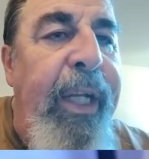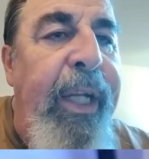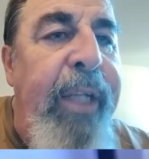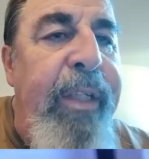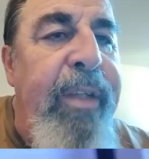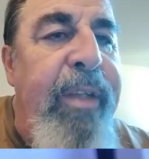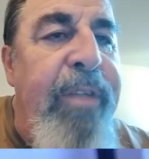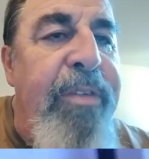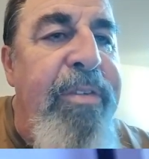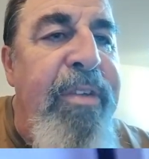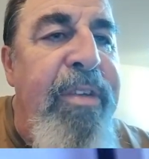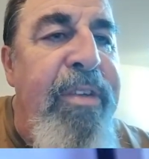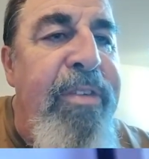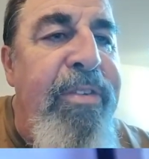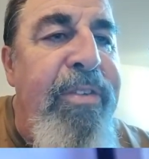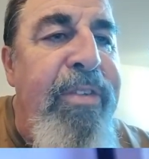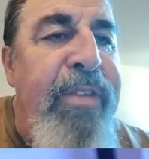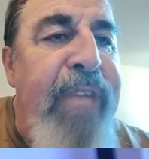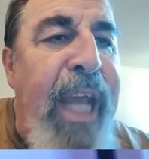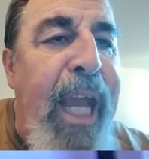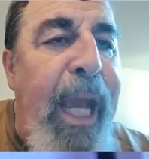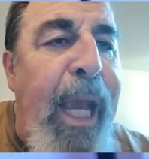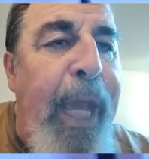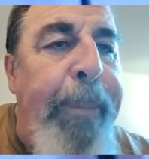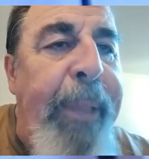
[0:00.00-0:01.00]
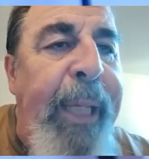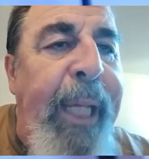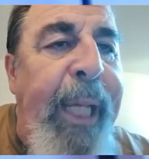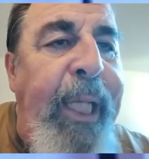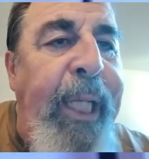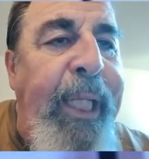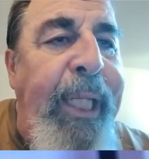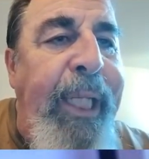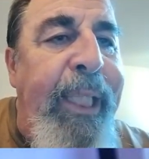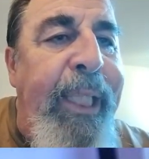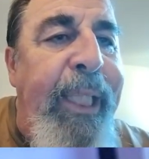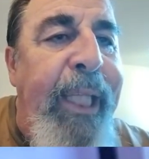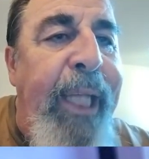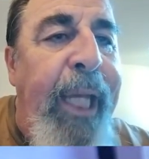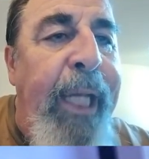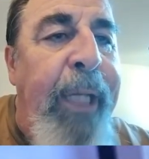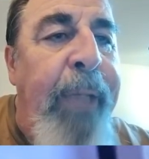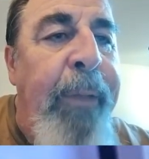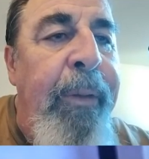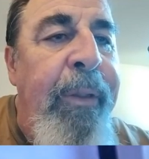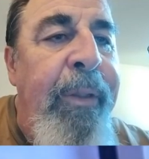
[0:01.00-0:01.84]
It doesn't snap anything.